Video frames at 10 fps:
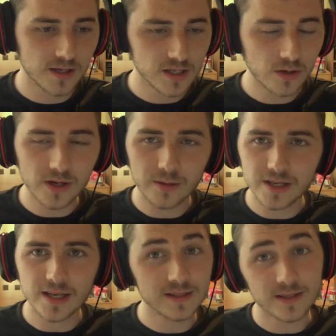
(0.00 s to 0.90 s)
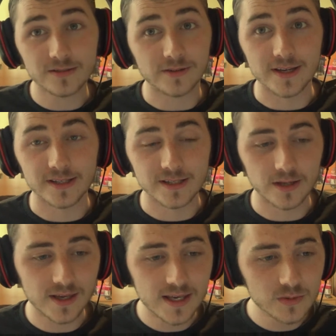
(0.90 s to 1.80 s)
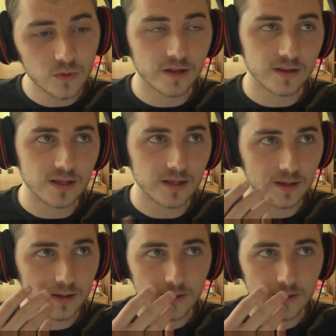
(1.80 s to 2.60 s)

So, I mean, it's crazy. So he's one of the,